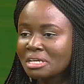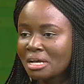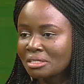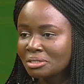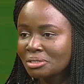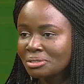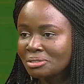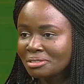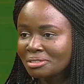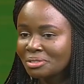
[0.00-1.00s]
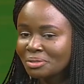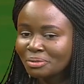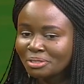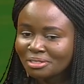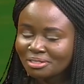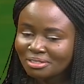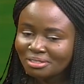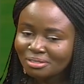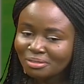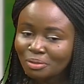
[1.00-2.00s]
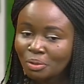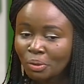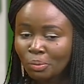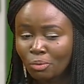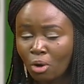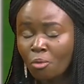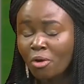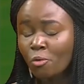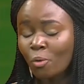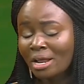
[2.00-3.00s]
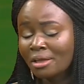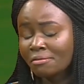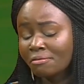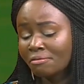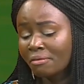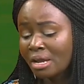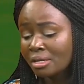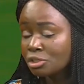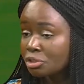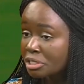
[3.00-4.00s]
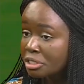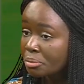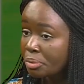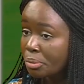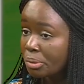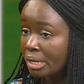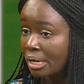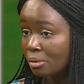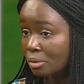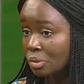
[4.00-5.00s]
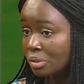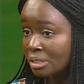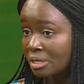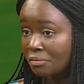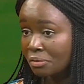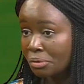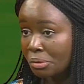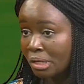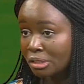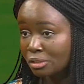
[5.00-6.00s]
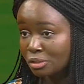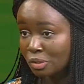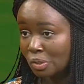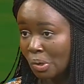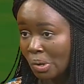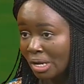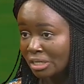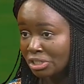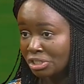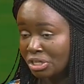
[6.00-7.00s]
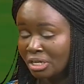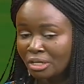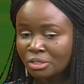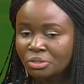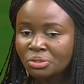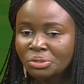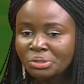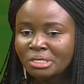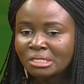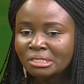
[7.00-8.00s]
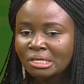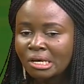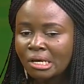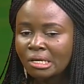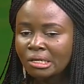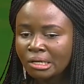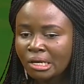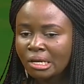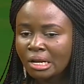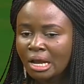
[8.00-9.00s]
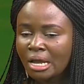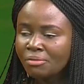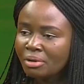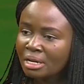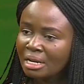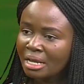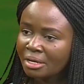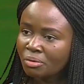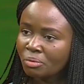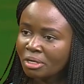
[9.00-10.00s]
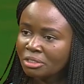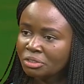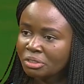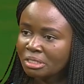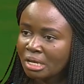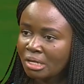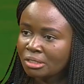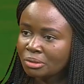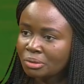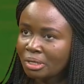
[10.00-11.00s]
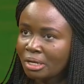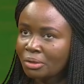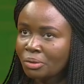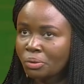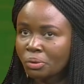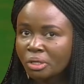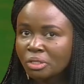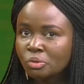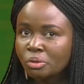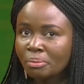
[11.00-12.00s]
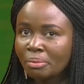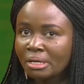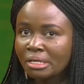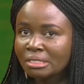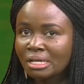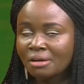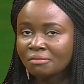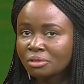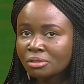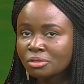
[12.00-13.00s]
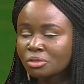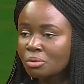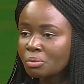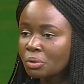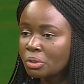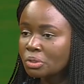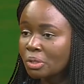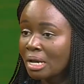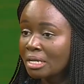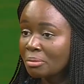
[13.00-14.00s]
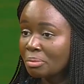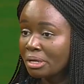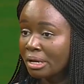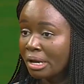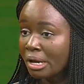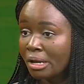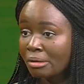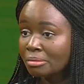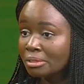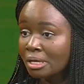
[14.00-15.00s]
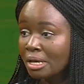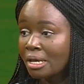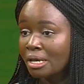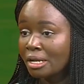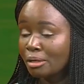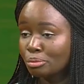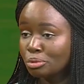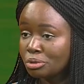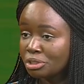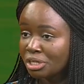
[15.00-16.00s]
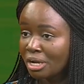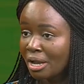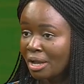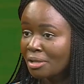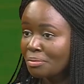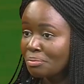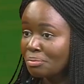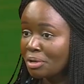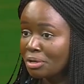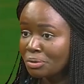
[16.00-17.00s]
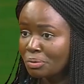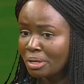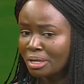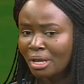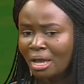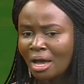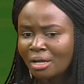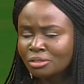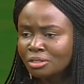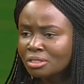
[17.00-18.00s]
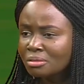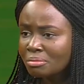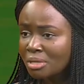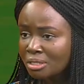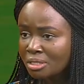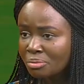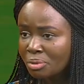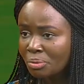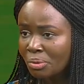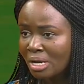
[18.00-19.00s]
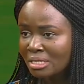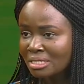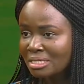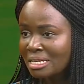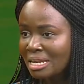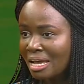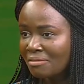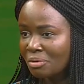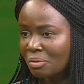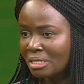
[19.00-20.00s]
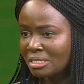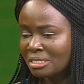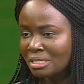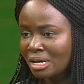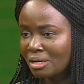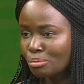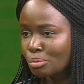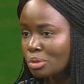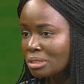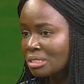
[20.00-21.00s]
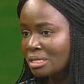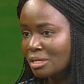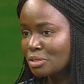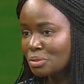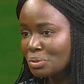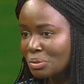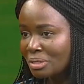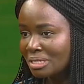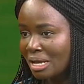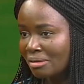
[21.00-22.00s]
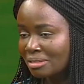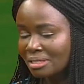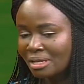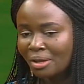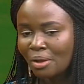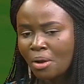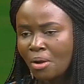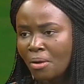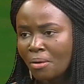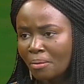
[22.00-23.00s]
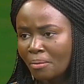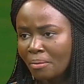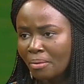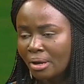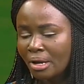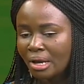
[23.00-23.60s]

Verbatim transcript: articles, you know, just when I find interesting people that I want to interview and just talk and share their stories, then I really like the human interest article, like going to a place, like I've done some going to IDP camps, in Abuja, in Benue, and just meeting people and see life the way it is and putting their stories out there. What does that do to you?